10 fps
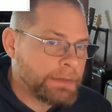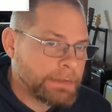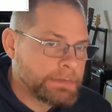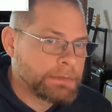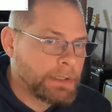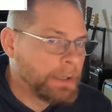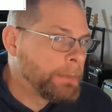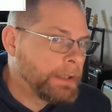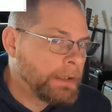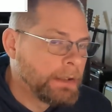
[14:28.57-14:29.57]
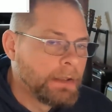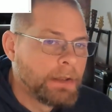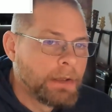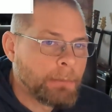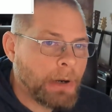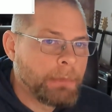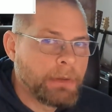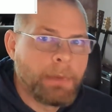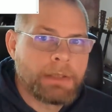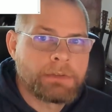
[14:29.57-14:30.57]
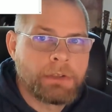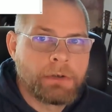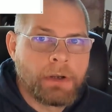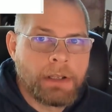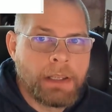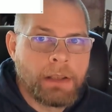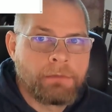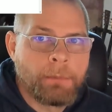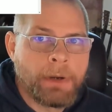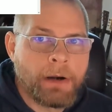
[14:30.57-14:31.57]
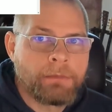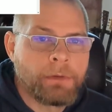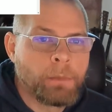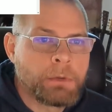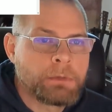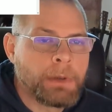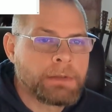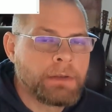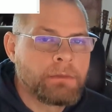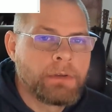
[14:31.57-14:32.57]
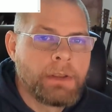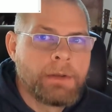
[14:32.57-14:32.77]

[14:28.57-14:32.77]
This is going to be probably the best that you're going to get from an airflow perspective.